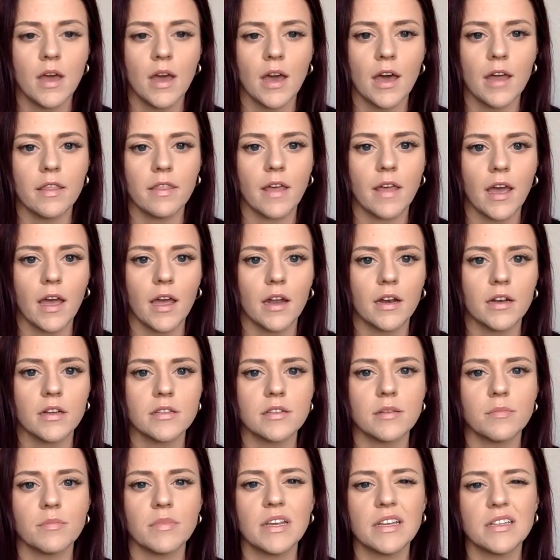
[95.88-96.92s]
And then
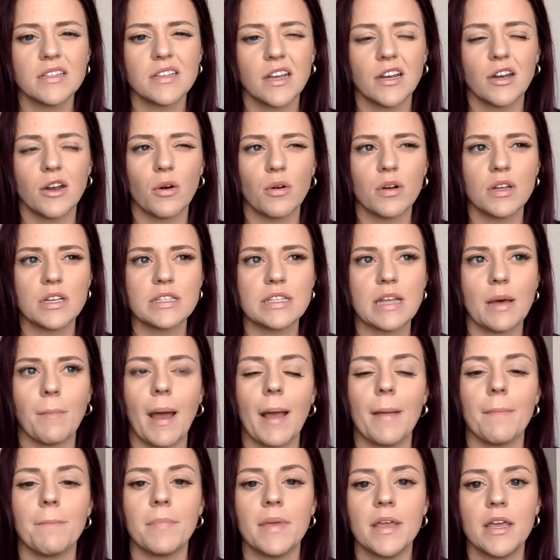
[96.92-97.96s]
some things I noticed that
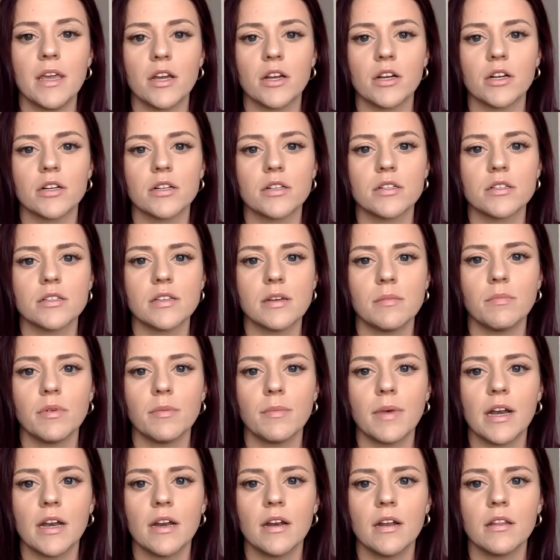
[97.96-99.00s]
my peers
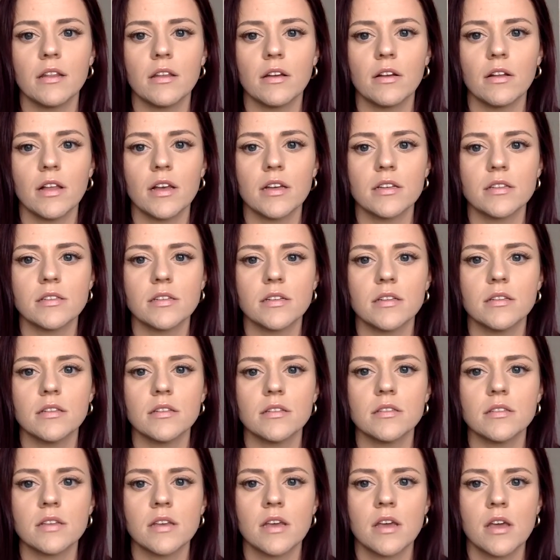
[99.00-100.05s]
implemented in their
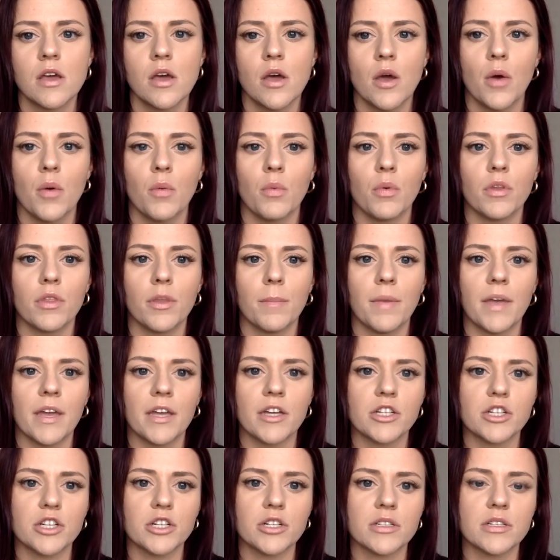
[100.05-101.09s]
lessons were the
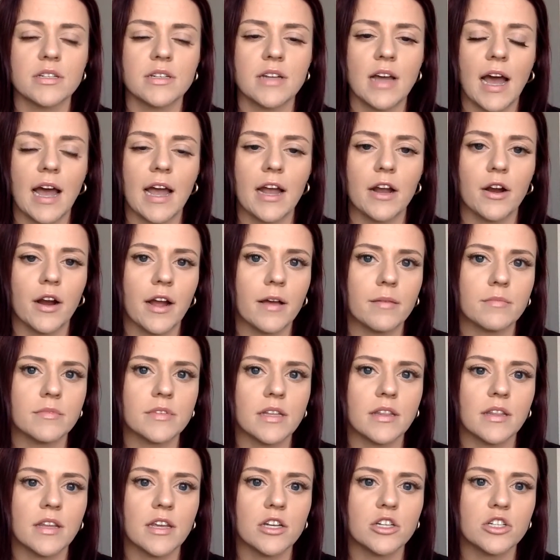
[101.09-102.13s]
pictures and diagrams
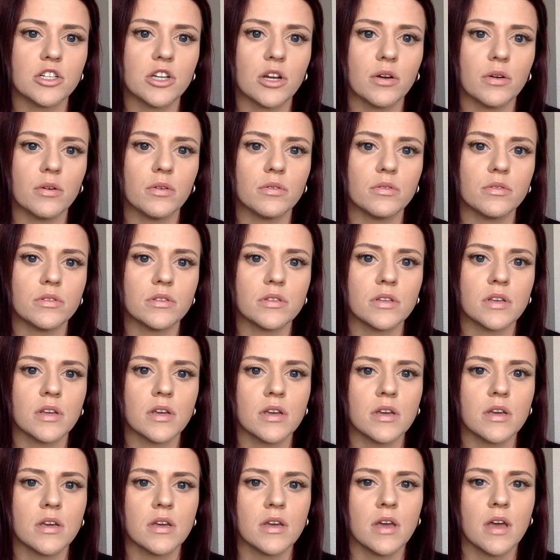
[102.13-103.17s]
that they chose.
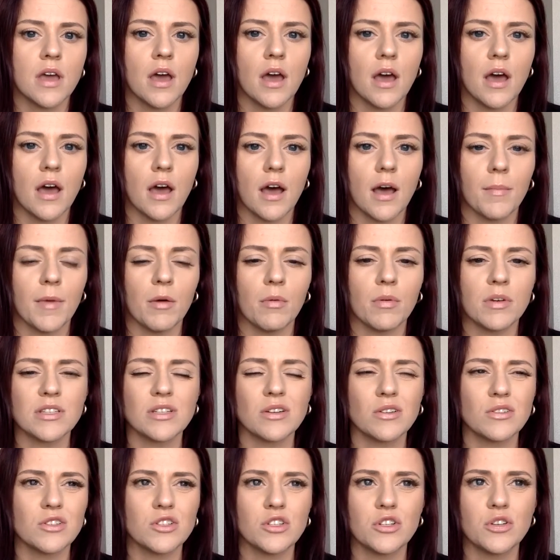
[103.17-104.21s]
It
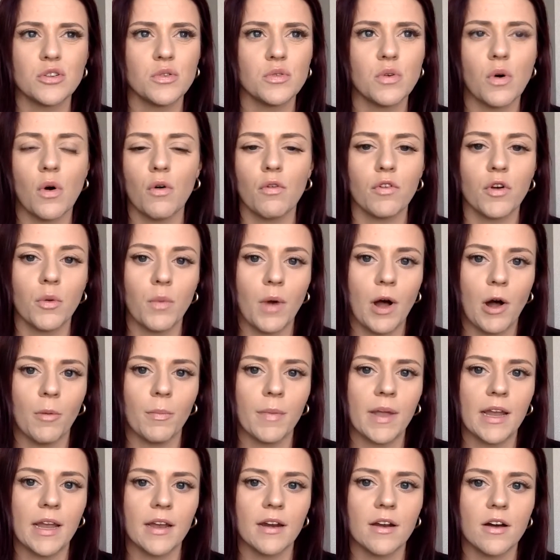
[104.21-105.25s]
wasn't too
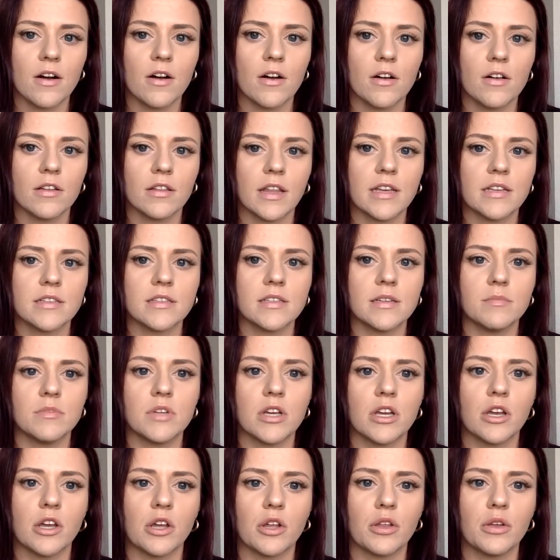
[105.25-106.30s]
overwhelming at all, and they seemed to
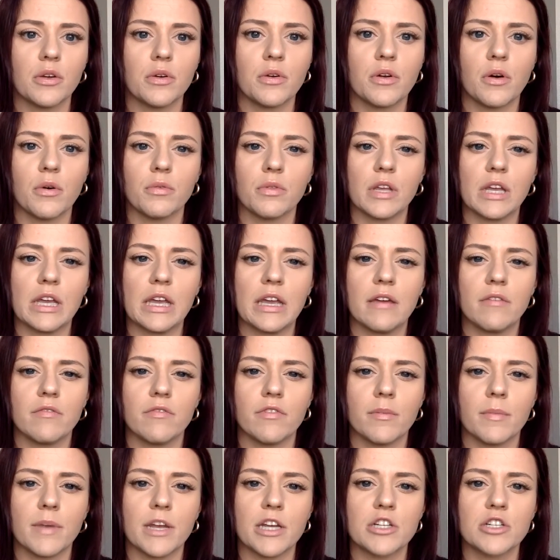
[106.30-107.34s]
include only
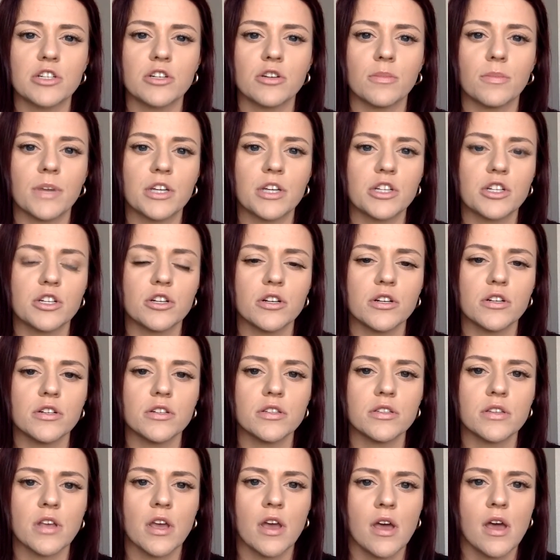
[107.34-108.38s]
informational
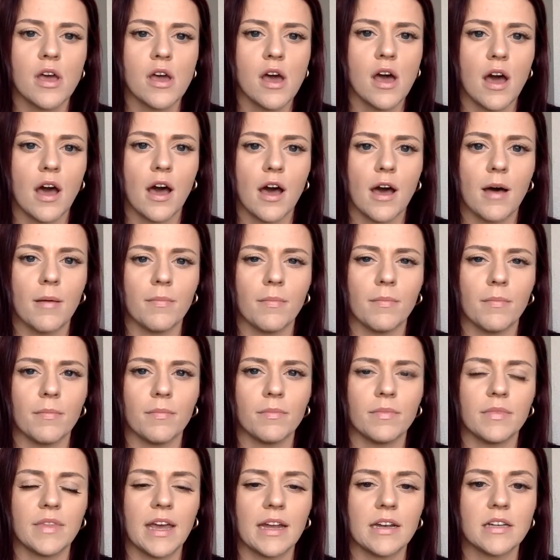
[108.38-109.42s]
pictures
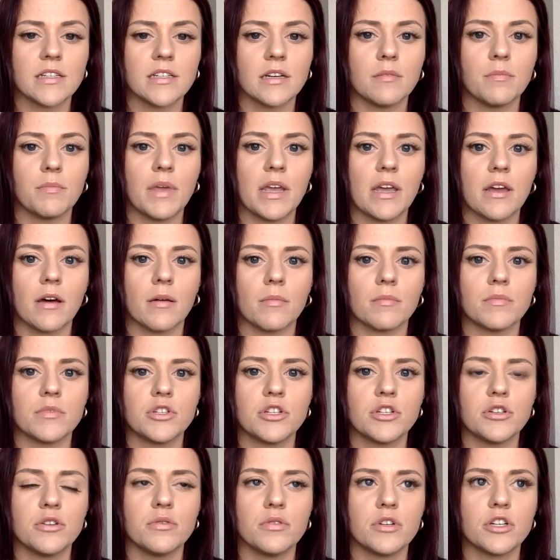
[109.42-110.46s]
that didn't become
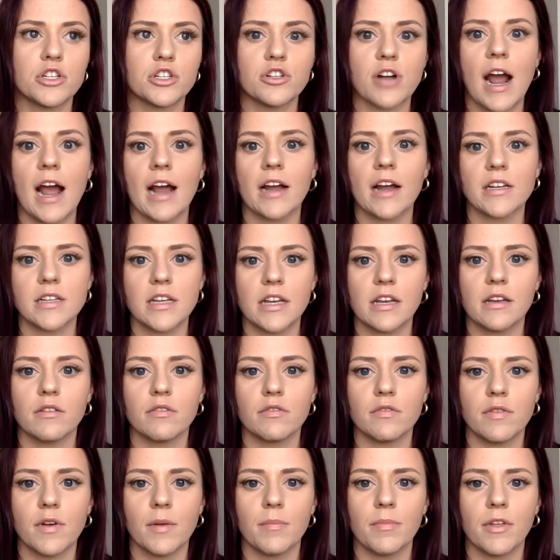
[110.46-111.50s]
too distracting
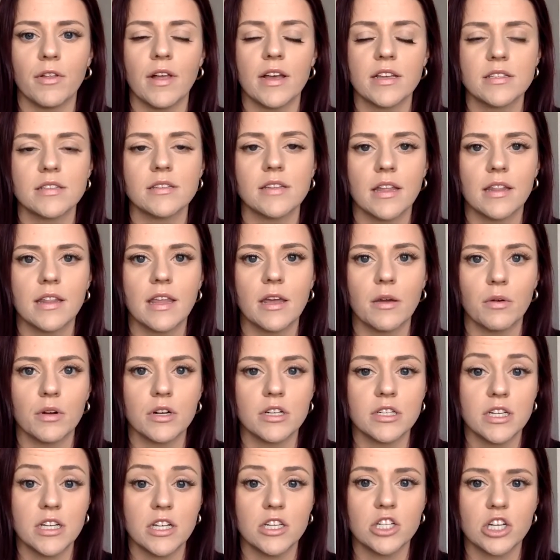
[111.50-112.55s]
from the lesson that they were
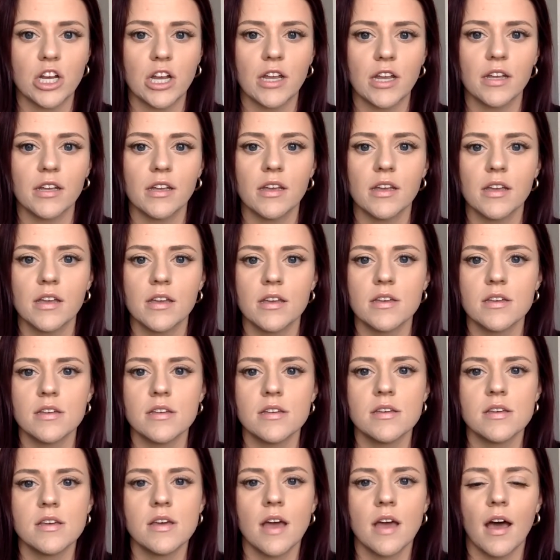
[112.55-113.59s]
teaching.
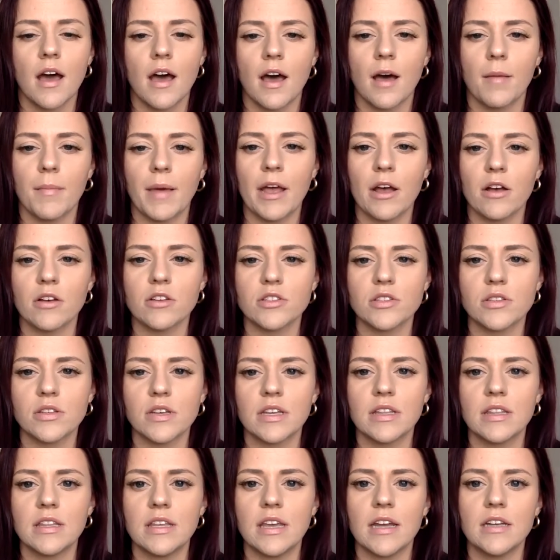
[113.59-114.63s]
I also
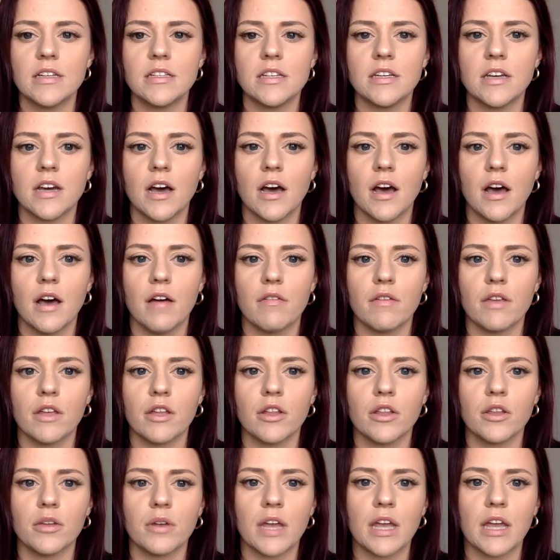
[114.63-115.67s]
like the idea of
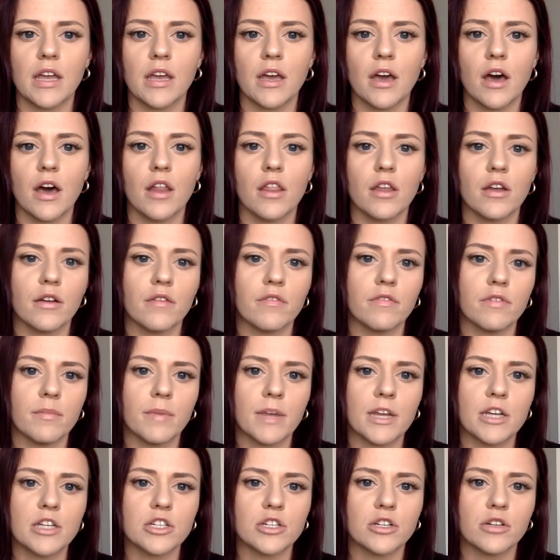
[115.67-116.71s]
including other
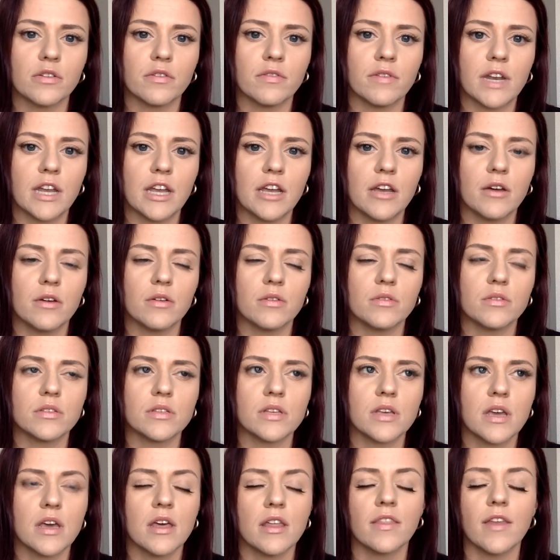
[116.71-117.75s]
informational videos
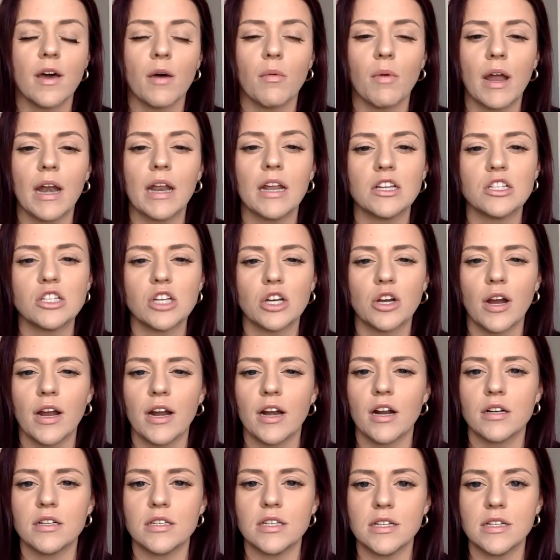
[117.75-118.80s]
that went into
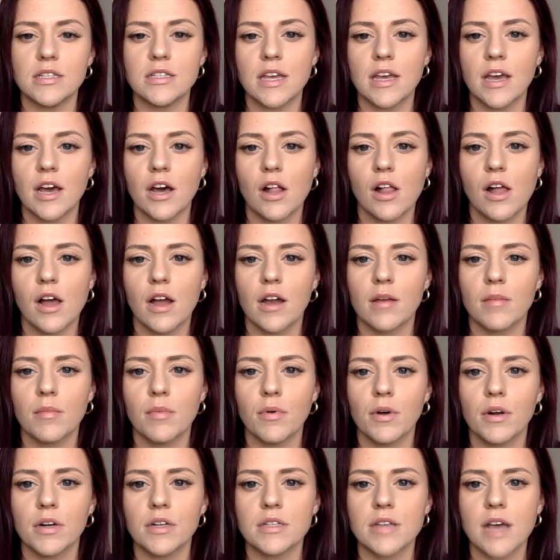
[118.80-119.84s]
greater detail on
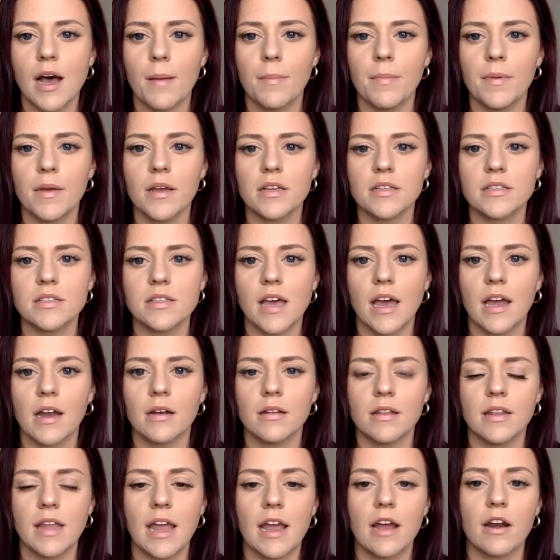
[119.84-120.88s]
important topics that
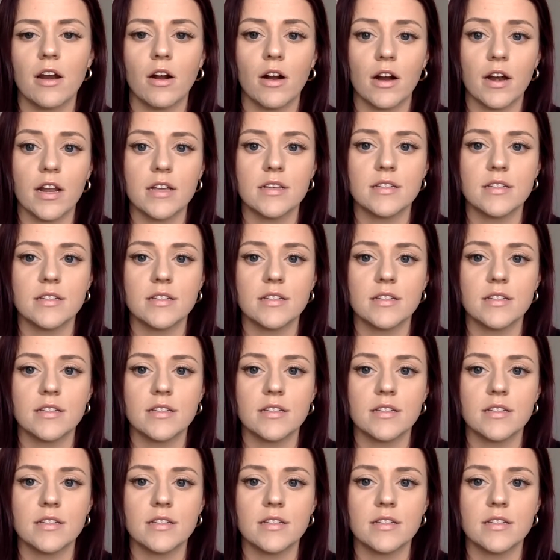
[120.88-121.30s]
they had already